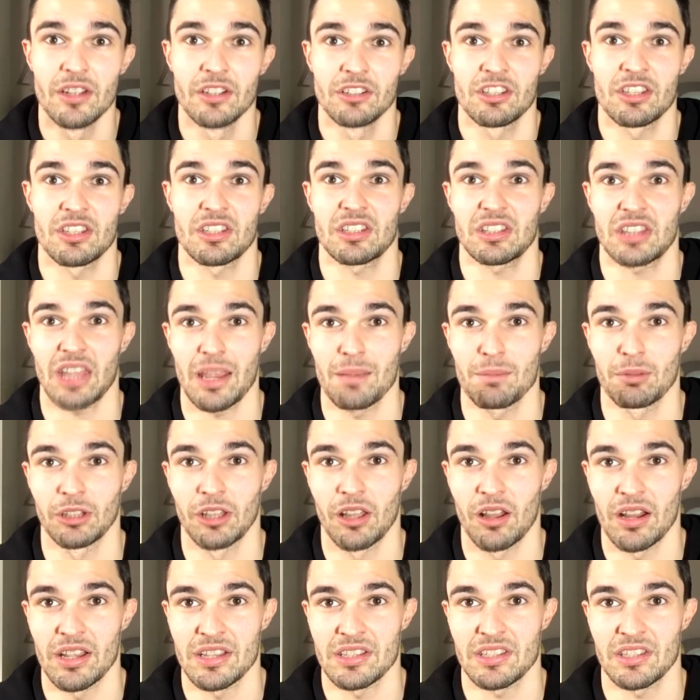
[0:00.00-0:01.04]
to
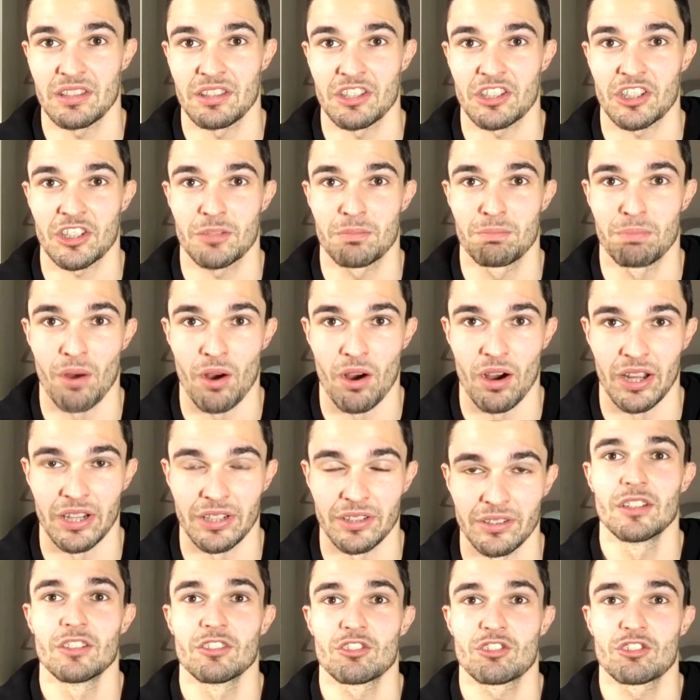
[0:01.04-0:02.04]
stabilize the spine.